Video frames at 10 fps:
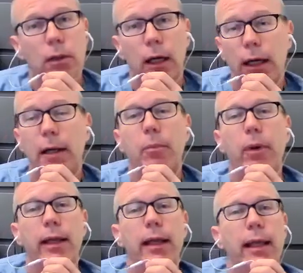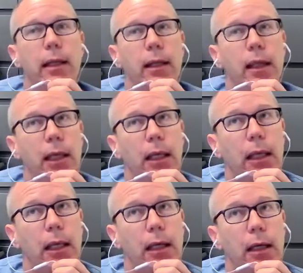no. But in
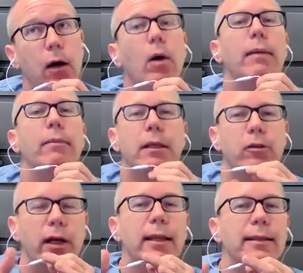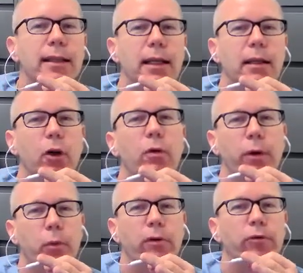the, in the
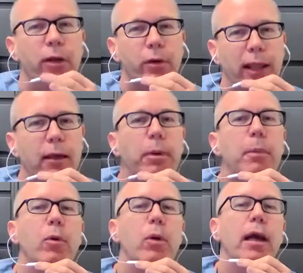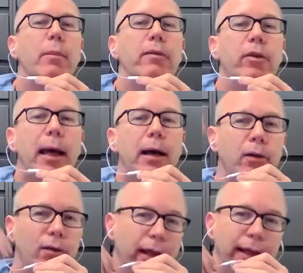setting of COVID, we were frequent, like people were coming
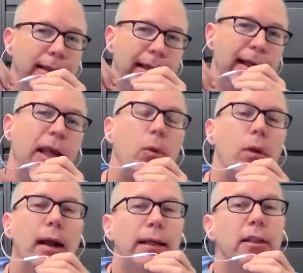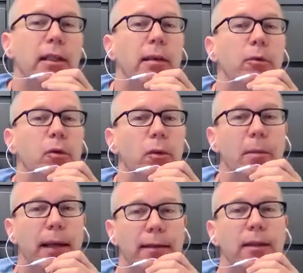from outside. We were asking
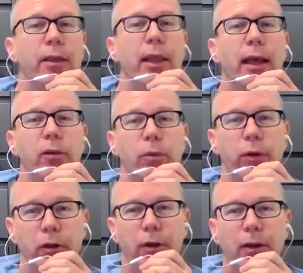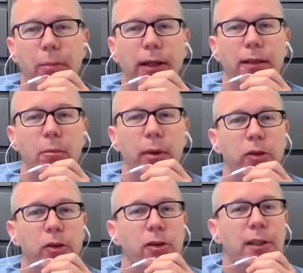them to wear masks in the house with our
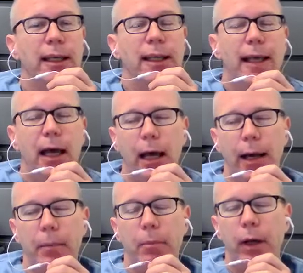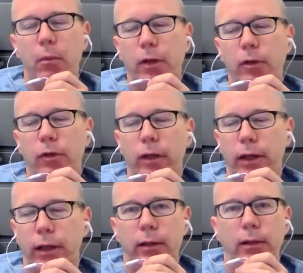transplanted patients. But
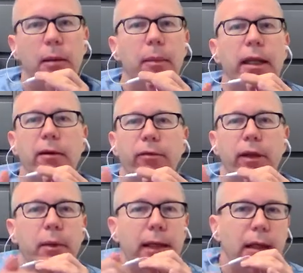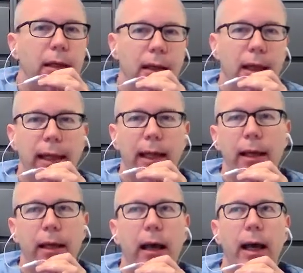amongst their immediate family,
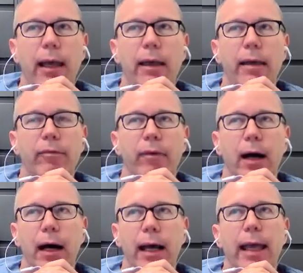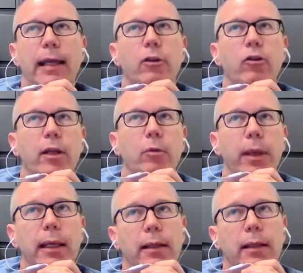like if I had a
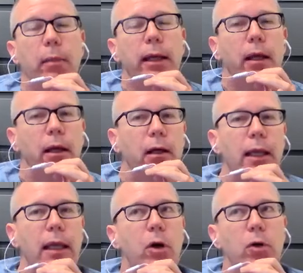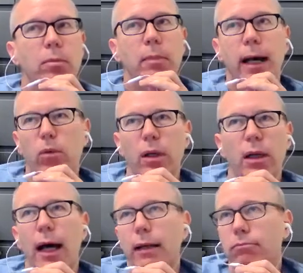transplant and my daughter came home,
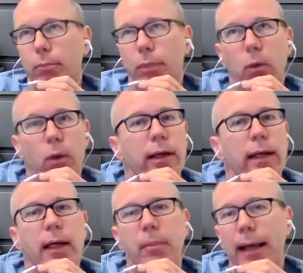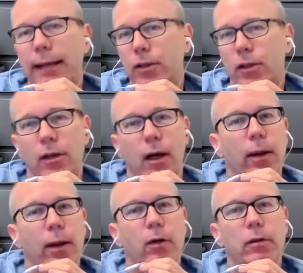I would not be wearing a
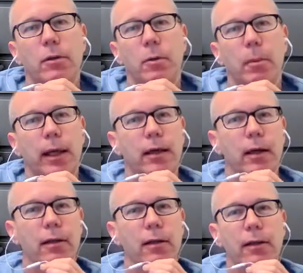mask around my